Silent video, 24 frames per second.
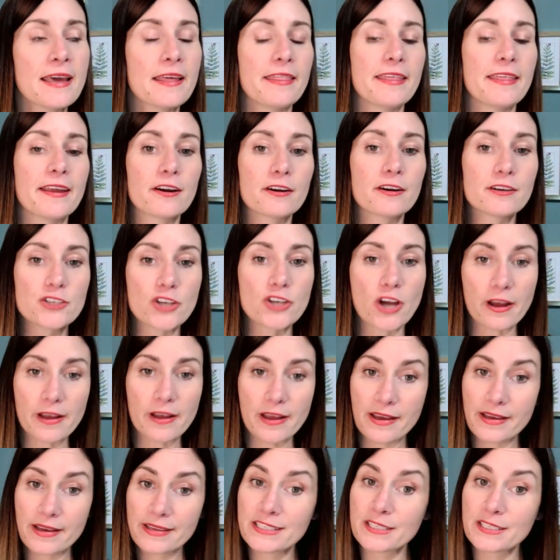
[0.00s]
Their
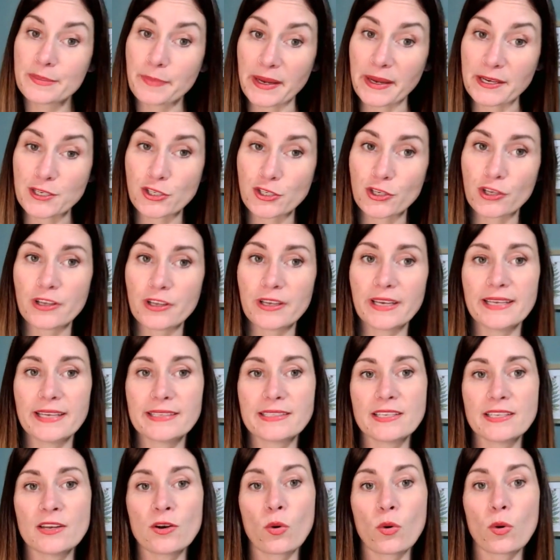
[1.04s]
chaga is special.
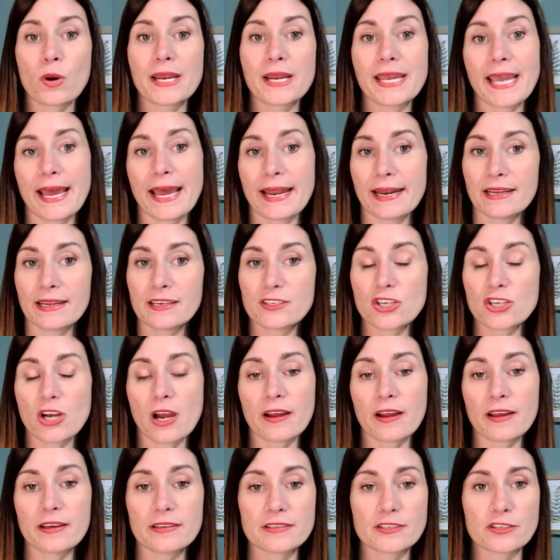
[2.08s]
It's an organic
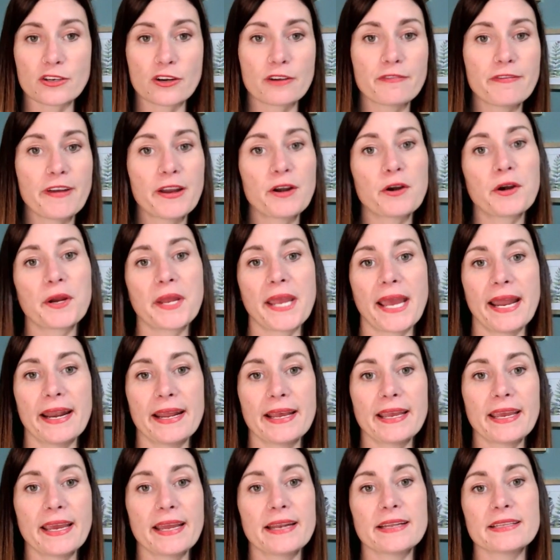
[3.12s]
chaga, it's certified
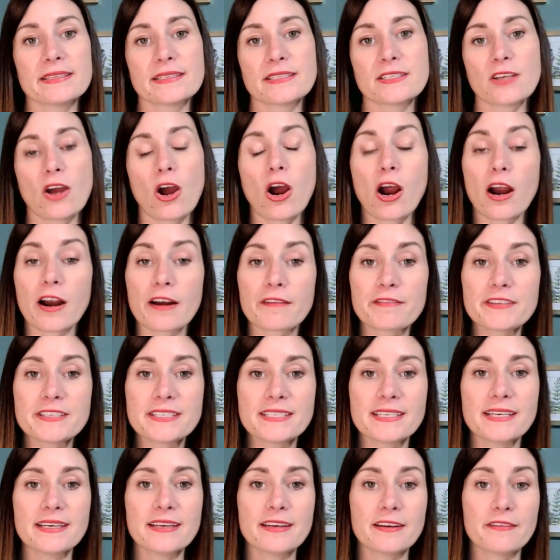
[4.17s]
organic, and it's
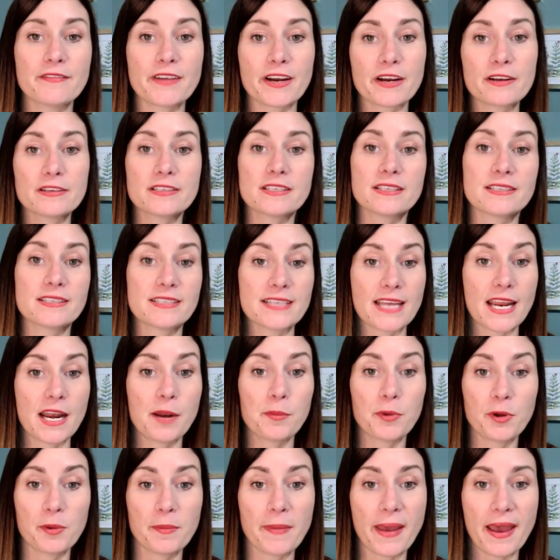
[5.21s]
harvested in a very
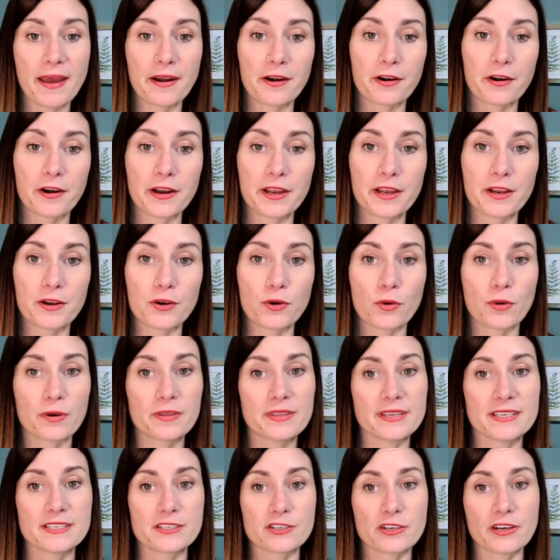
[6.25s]
sustainable manner in
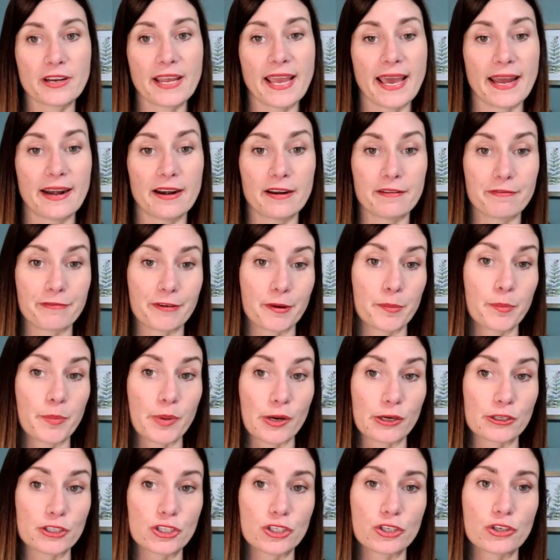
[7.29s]
northeastern Canada from
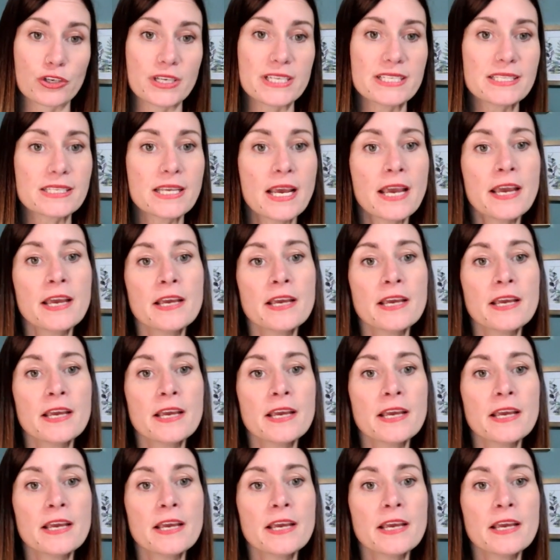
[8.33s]
birch trees.